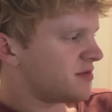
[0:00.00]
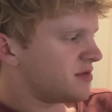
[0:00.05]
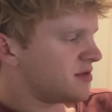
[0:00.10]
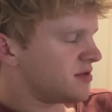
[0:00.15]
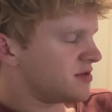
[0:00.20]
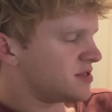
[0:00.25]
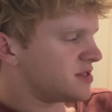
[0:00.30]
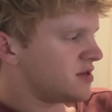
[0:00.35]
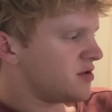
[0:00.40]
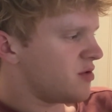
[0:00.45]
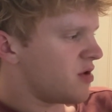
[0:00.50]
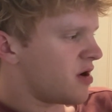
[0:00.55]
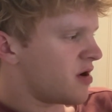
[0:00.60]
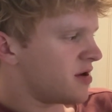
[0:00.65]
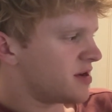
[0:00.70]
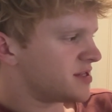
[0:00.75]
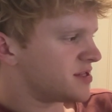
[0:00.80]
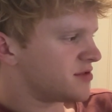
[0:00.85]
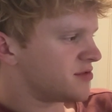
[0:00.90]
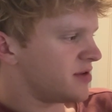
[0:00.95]
there's a new
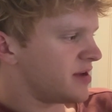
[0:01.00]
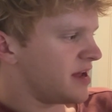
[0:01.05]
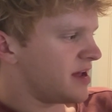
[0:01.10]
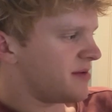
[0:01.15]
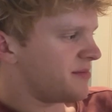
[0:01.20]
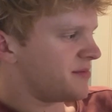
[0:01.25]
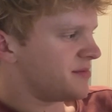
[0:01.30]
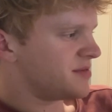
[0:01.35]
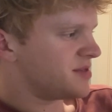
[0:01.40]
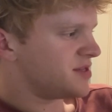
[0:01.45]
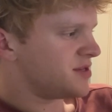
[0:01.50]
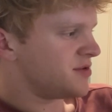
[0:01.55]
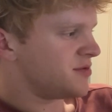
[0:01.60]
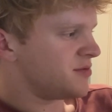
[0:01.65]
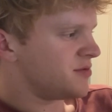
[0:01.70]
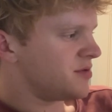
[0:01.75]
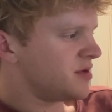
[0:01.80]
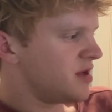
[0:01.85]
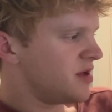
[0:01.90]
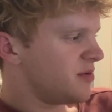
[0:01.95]
RS3M
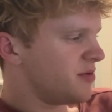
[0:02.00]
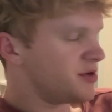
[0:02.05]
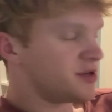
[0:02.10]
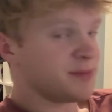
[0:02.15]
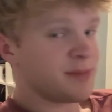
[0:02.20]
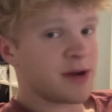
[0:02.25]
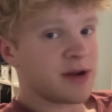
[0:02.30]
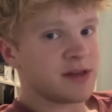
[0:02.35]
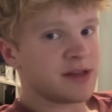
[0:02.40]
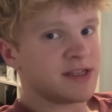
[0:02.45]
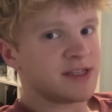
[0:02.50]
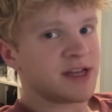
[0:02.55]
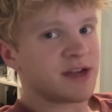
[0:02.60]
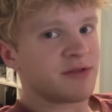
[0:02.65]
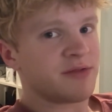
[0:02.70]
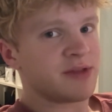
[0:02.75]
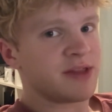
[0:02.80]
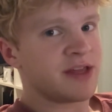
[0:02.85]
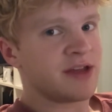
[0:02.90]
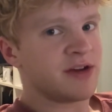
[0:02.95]
too, which apparently is like
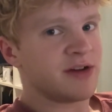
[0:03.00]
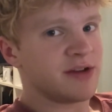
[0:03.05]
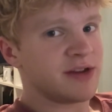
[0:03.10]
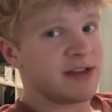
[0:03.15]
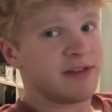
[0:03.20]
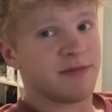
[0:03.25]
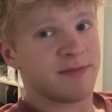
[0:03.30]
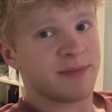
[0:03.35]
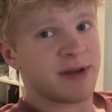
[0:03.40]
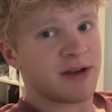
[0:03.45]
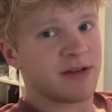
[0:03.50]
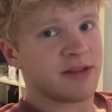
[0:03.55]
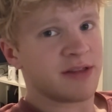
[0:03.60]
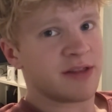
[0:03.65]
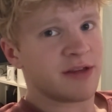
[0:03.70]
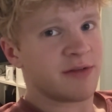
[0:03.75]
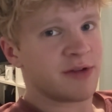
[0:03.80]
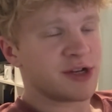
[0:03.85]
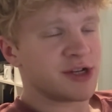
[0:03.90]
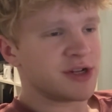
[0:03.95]
really good, even better than
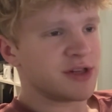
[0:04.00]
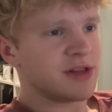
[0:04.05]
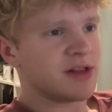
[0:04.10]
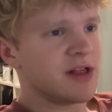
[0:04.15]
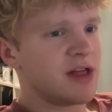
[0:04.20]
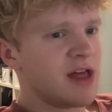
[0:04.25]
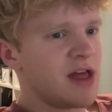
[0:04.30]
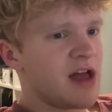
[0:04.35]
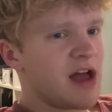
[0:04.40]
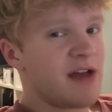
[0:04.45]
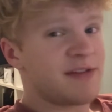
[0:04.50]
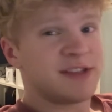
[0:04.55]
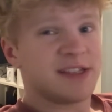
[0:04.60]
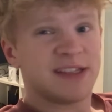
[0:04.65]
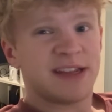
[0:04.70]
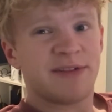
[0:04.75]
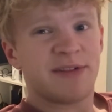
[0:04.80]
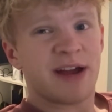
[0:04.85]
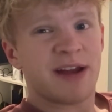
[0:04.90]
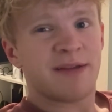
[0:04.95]
the original. I've still
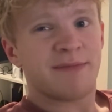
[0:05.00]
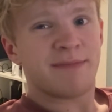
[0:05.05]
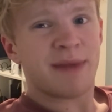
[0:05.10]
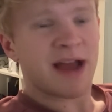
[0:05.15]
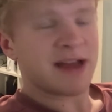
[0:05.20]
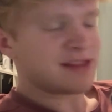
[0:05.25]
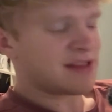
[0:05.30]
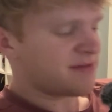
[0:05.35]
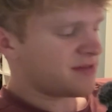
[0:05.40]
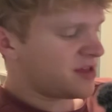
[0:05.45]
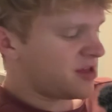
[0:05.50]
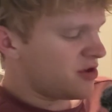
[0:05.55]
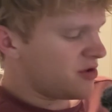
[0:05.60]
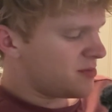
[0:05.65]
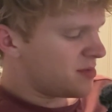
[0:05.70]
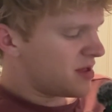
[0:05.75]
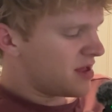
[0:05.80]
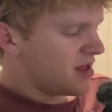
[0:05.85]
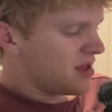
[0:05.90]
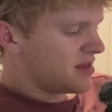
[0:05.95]
never had a maglev cube,
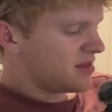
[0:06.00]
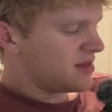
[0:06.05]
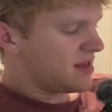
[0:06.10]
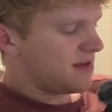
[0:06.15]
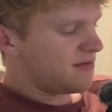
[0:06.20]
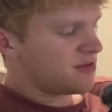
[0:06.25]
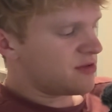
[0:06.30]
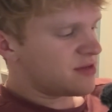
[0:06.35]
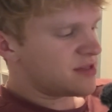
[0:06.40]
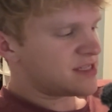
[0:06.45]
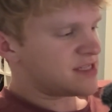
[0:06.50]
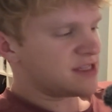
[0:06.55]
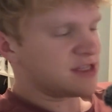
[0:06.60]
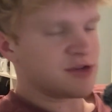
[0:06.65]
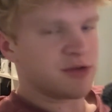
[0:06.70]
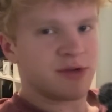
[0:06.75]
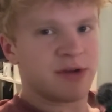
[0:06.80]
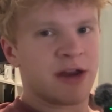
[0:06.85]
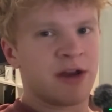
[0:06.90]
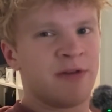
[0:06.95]
even though this is the
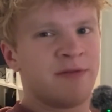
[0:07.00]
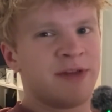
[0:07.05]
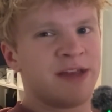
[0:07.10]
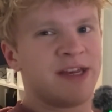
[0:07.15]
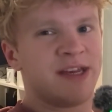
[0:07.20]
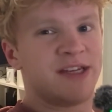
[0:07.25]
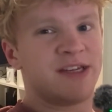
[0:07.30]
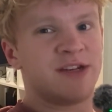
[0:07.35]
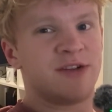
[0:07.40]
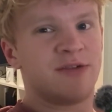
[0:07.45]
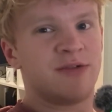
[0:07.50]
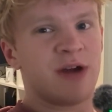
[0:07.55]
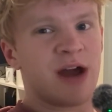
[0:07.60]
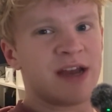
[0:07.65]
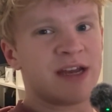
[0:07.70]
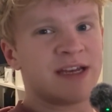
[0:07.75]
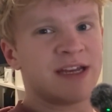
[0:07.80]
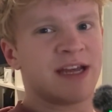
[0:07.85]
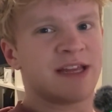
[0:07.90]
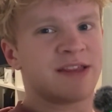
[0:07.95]
Tornado V2. I
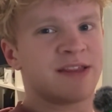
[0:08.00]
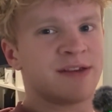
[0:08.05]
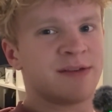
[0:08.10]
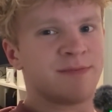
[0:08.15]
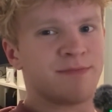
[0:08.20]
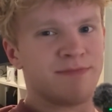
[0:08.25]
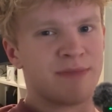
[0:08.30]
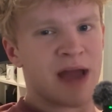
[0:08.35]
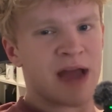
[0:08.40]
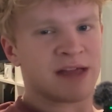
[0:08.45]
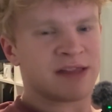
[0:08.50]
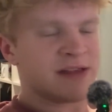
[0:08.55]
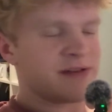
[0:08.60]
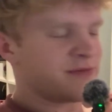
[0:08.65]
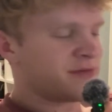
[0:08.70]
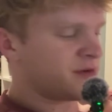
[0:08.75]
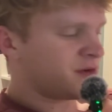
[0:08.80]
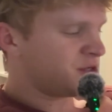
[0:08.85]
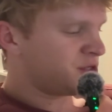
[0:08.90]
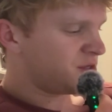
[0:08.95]
didn't get the
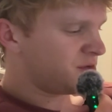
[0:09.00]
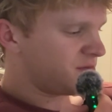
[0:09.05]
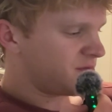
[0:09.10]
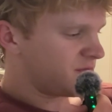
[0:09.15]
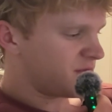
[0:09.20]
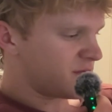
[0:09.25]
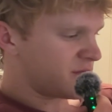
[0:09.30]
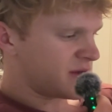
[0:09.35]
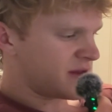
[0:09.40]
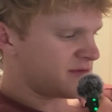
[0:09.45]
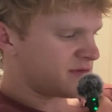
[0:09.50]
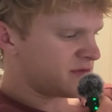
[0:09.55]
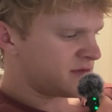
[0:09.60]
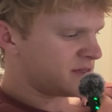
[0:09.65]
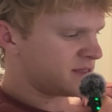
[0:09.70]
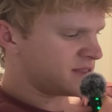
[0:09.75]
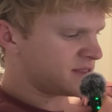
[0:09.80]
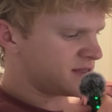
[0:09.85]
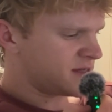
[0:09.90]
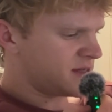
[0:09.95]
maglev version for whatever
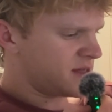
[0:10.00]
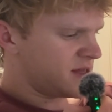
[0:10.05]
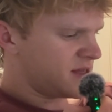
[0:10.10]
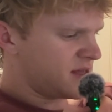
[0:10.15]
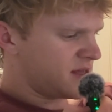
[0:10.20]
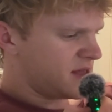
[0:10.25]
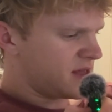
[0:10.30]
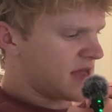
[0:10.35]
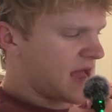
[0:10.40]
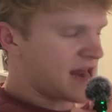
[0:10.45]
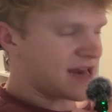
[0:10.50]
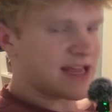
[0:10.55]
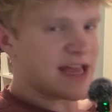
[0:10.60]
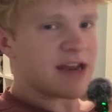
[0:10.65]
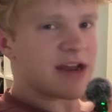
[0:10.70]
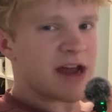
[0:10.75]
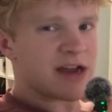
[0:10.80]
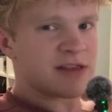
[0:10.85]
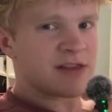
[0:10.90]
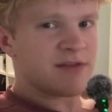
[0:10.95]
reason, and
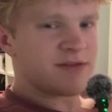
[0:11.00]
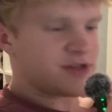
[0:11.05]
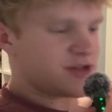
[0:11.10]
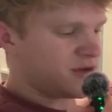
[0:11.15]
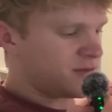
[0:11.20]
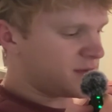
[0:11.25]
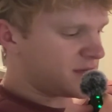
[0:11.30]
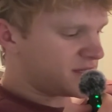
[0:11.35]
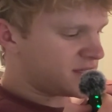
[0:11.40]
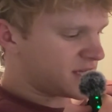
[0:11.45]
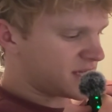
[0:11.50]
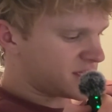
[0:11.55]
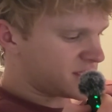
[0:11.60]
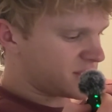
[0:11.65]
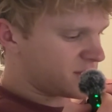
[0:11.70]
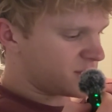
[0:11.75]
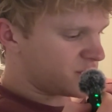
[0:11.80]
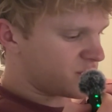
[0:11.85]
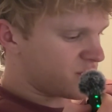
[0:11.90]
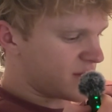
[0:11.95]
again I'd love to, but it's like
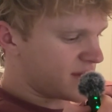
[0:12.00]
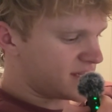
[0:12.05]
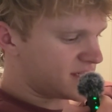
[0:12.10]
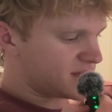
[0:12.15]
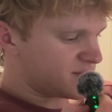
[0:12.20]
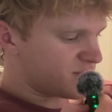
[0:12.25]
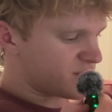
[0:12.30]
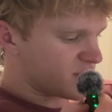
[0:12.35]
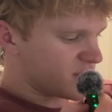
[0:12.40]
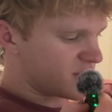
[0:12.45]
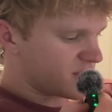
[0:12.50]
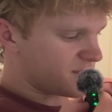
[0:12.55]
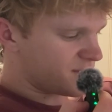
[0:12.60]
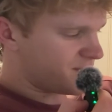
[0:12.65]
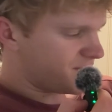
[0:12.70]
so much waste, bro.